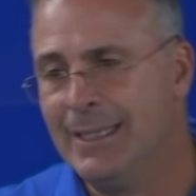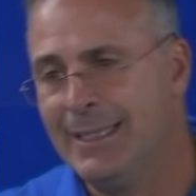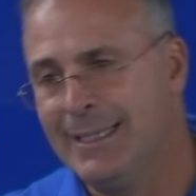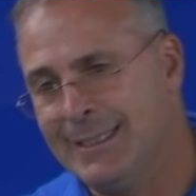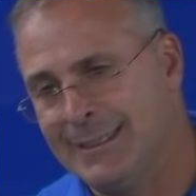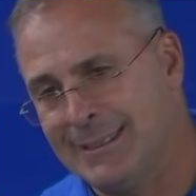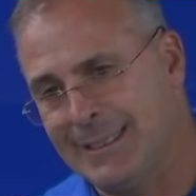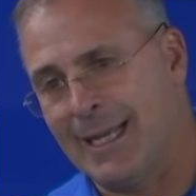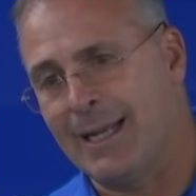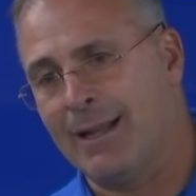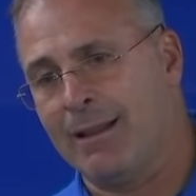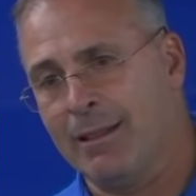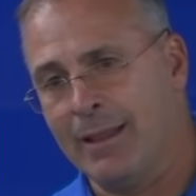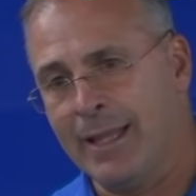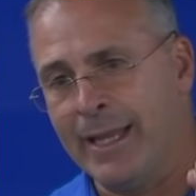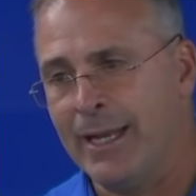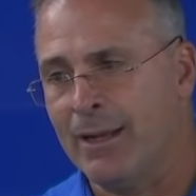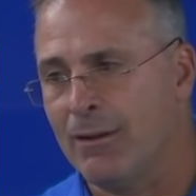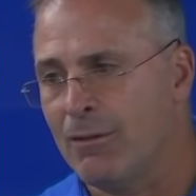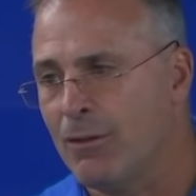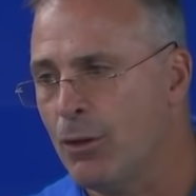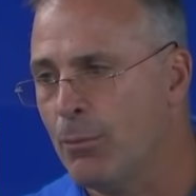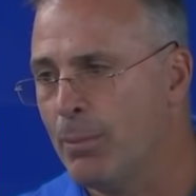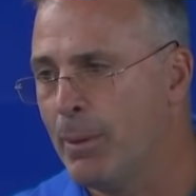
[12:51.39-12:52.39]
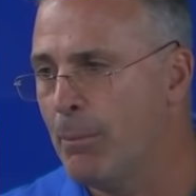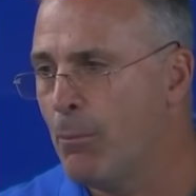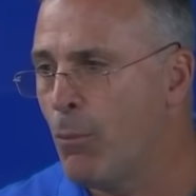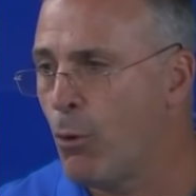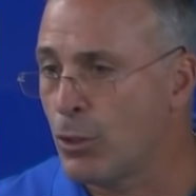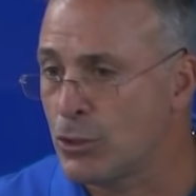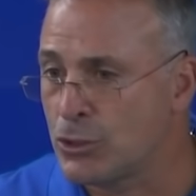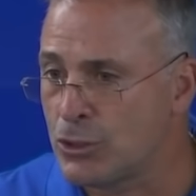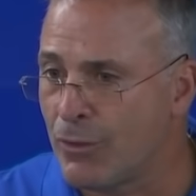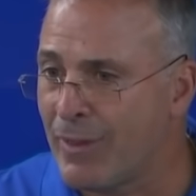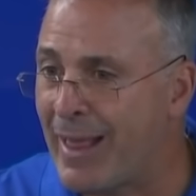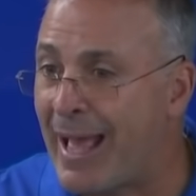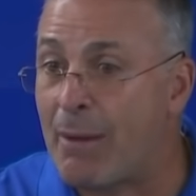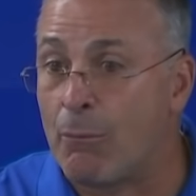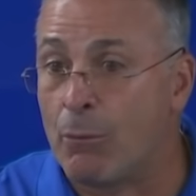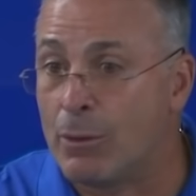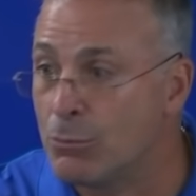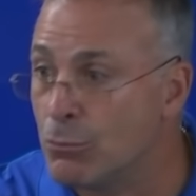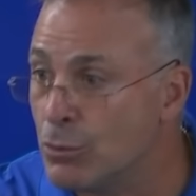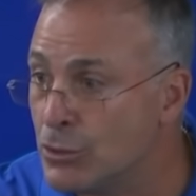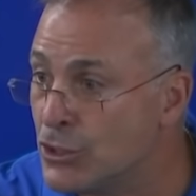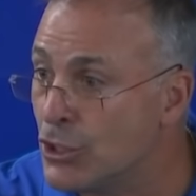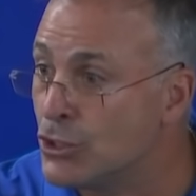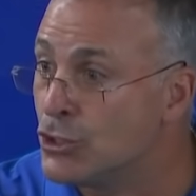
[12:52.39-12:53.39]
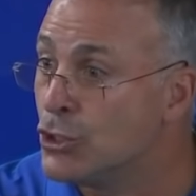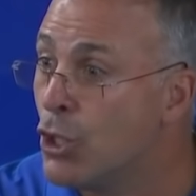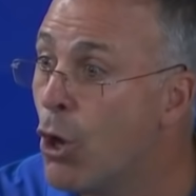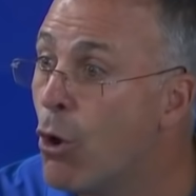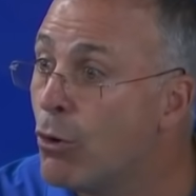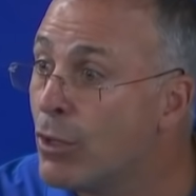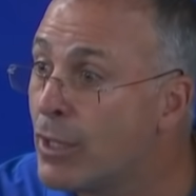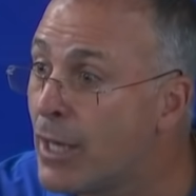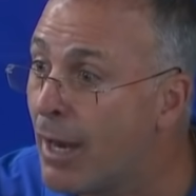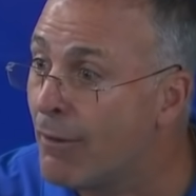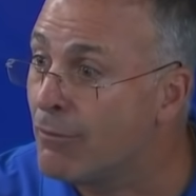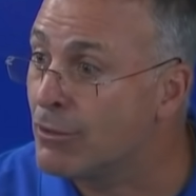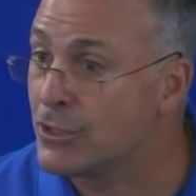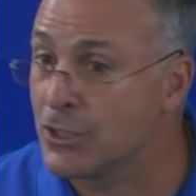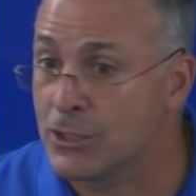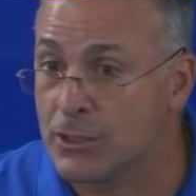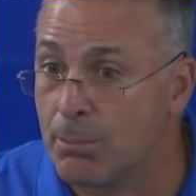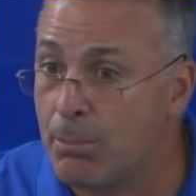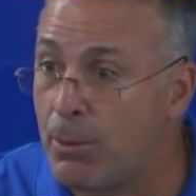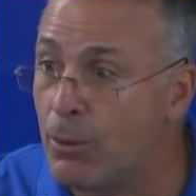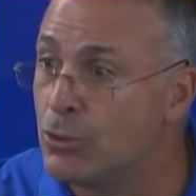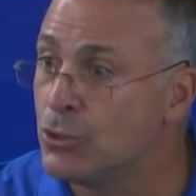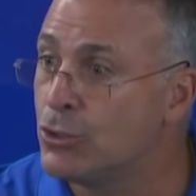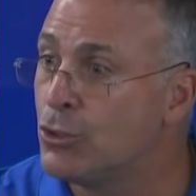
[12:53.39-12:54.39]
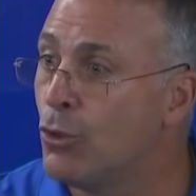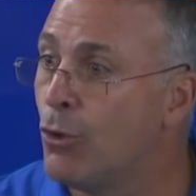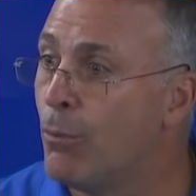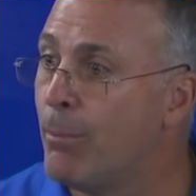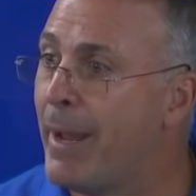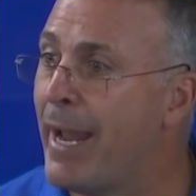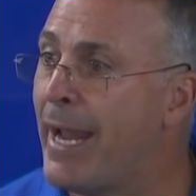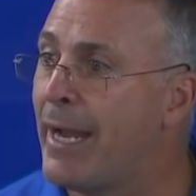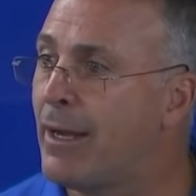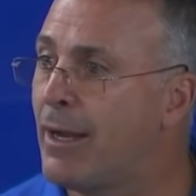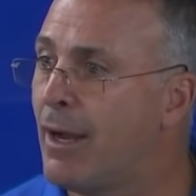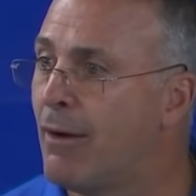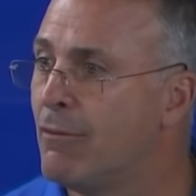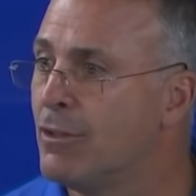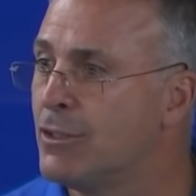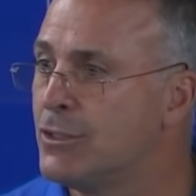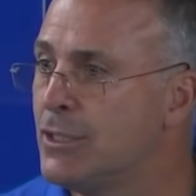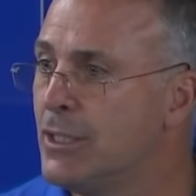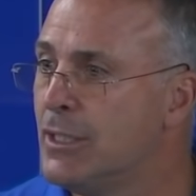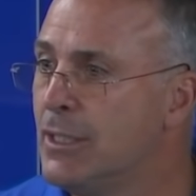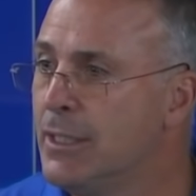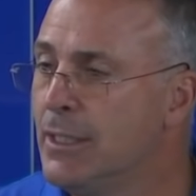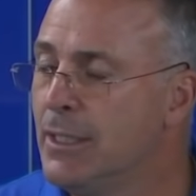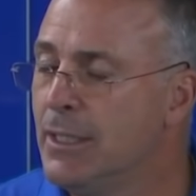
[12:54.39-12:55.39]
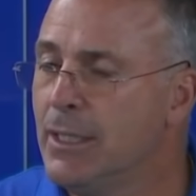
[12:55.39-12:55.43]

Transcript: He's got to lean a little bit more. So that one was a zone coverage as opposed to a man coverage.